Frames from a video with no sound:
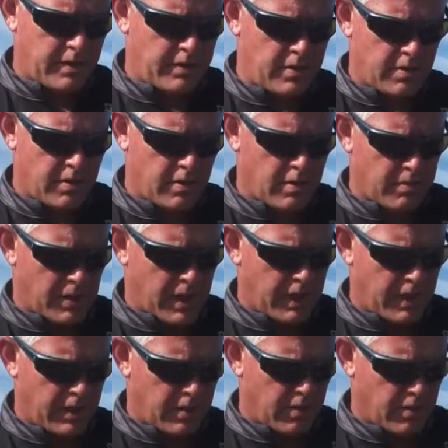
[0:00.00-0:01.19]
to
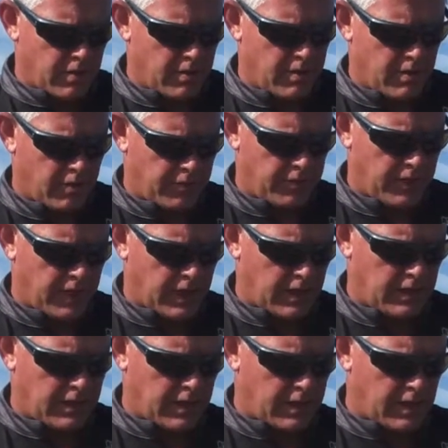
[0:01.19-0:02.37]
binding your feed,
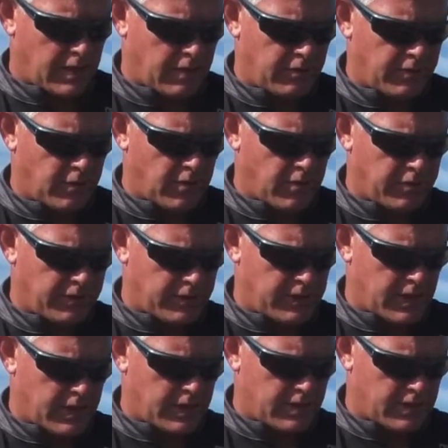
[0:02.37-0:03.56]
that they don't fall off the
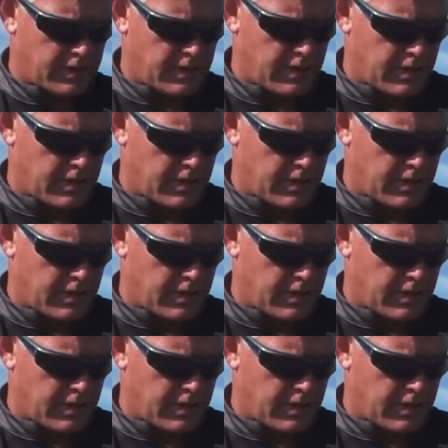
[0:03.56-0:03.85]
sinkers.